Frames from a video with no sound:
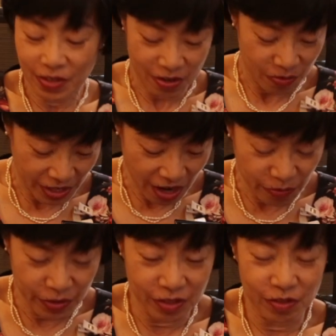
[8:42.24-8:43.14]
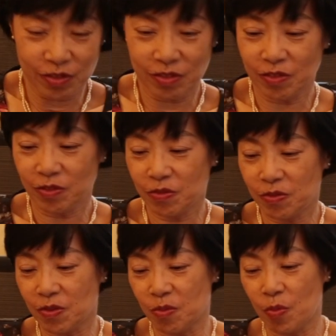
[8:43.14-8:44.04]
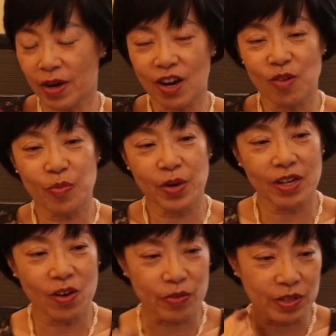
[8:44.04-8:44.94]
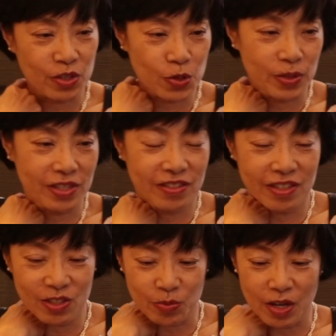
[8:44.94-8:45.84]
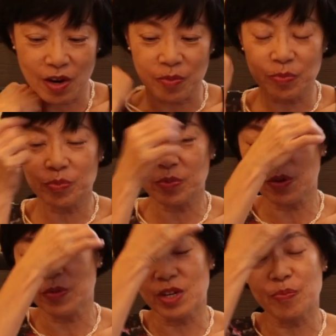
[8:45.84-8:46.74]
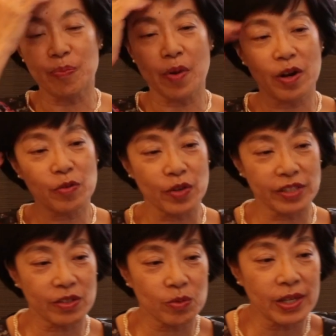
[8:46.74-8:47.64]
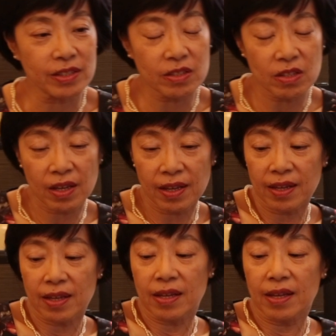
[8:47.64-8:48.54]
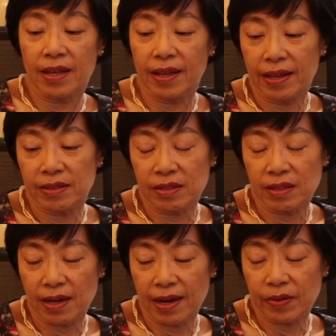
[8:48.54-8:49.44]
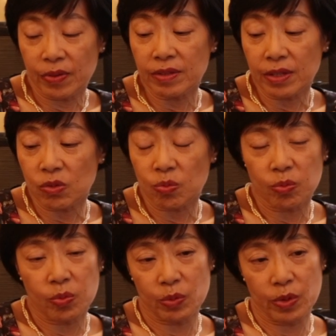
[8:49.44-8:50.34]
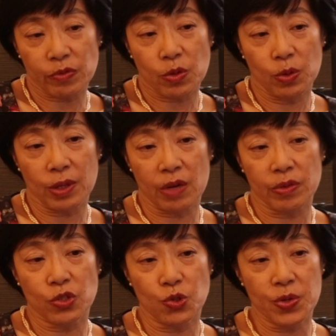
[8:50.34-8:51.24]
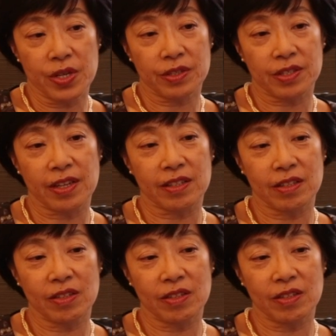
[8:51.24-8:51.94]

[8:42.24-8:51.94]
recovered from one outbreak of a new disease, we are already preparing for another one. And I think that's what we have told our juniors, that